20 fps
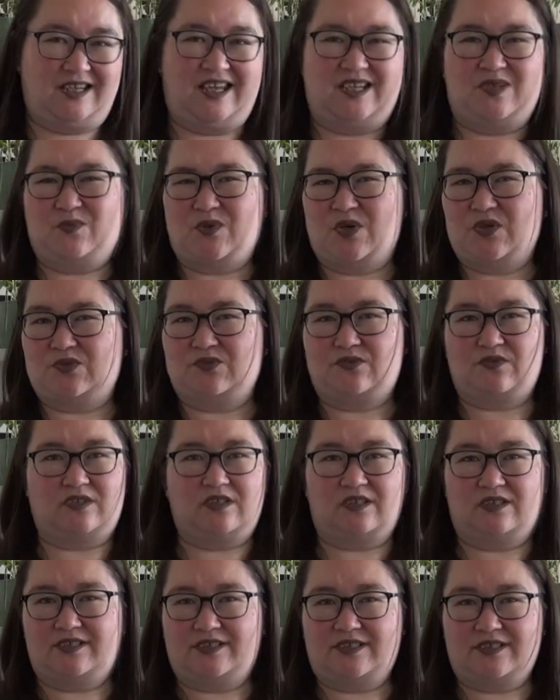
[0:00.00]
It won't
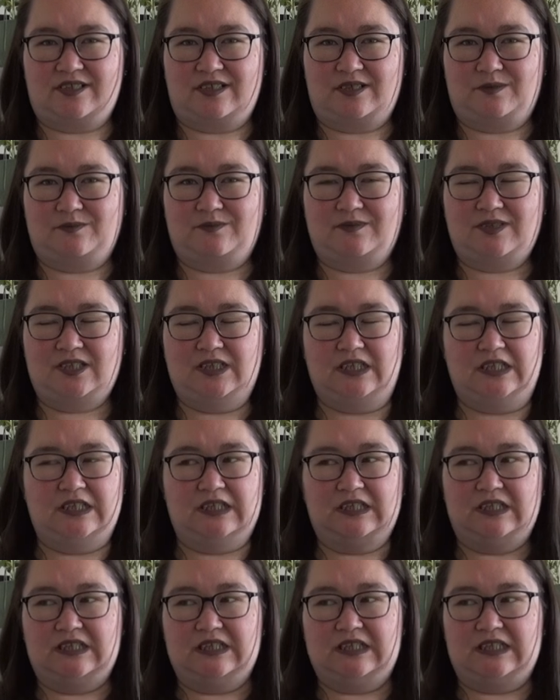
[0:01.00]
dry inside.
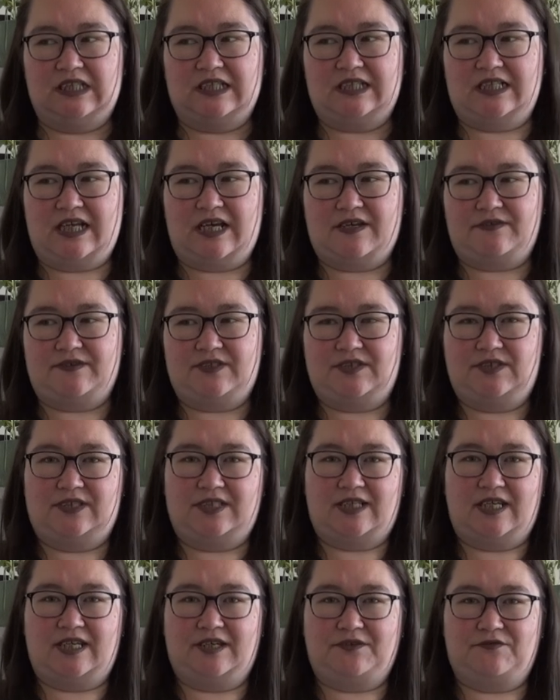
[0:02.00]
I'll have to
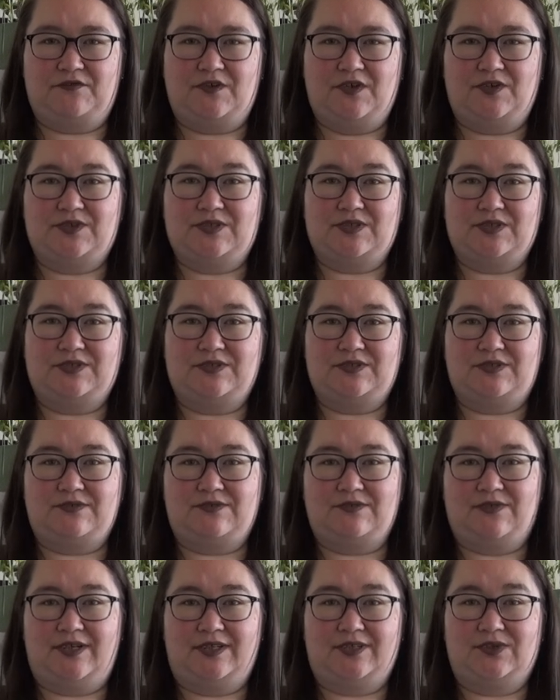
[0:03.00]
take photos
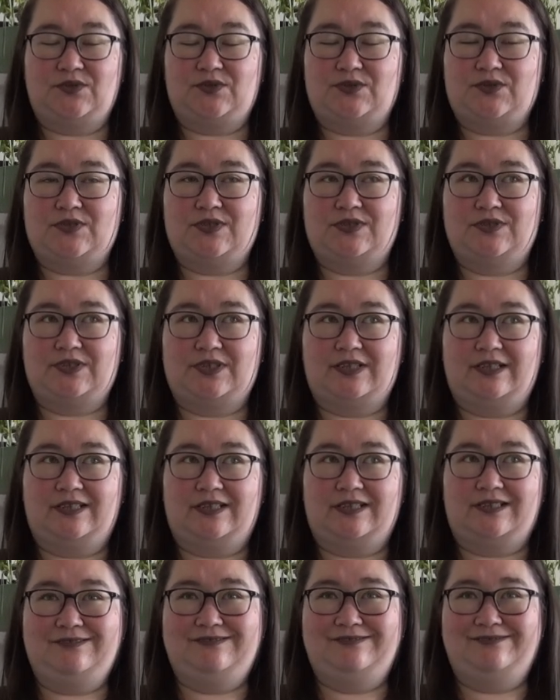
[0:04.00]
trying not to look
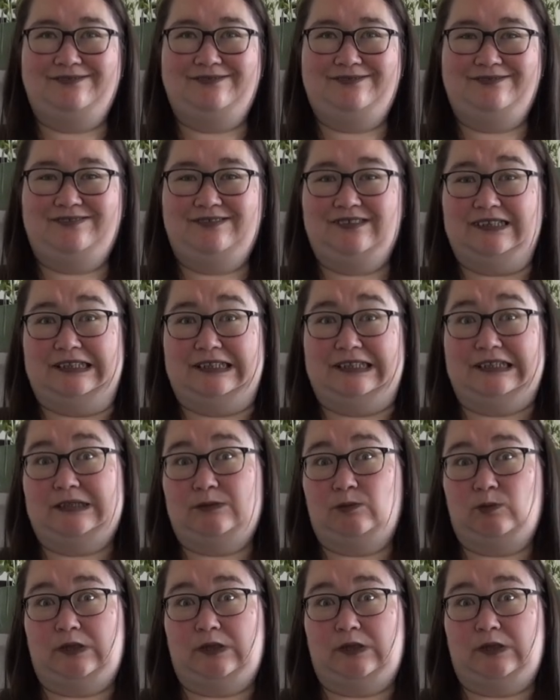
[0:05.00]
like, hmm, this is